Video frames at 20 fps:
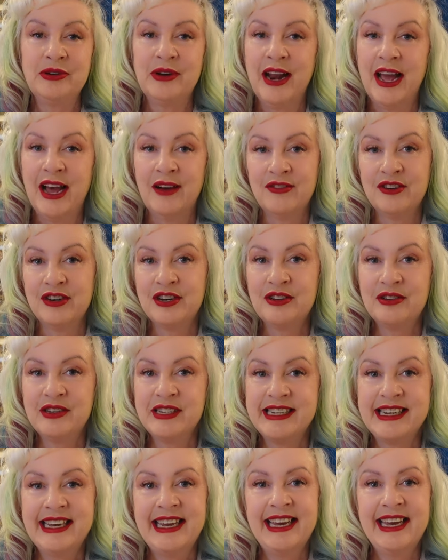to an
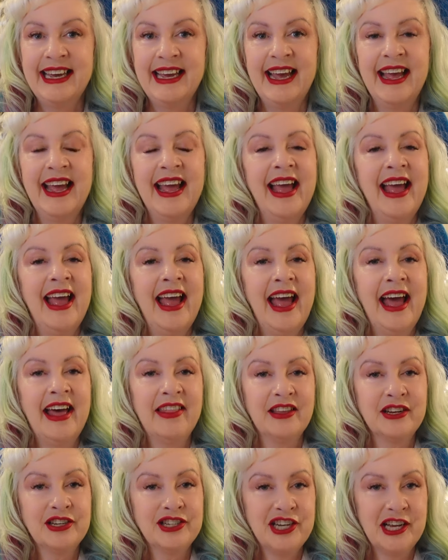afternoon tea
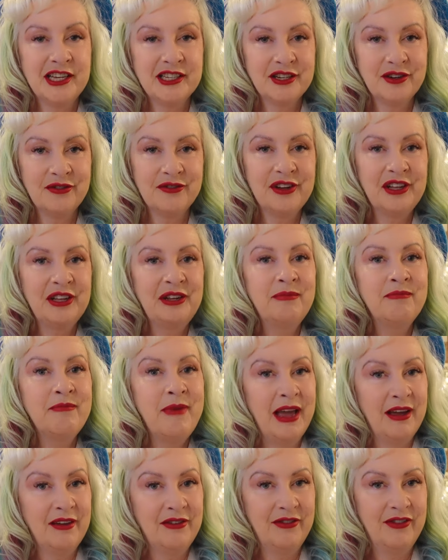at the Chesterfield
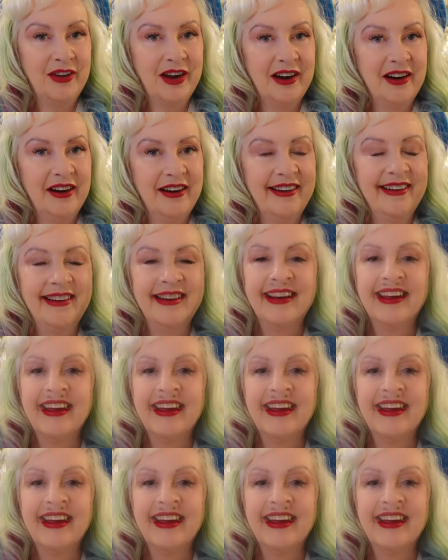Mayfair.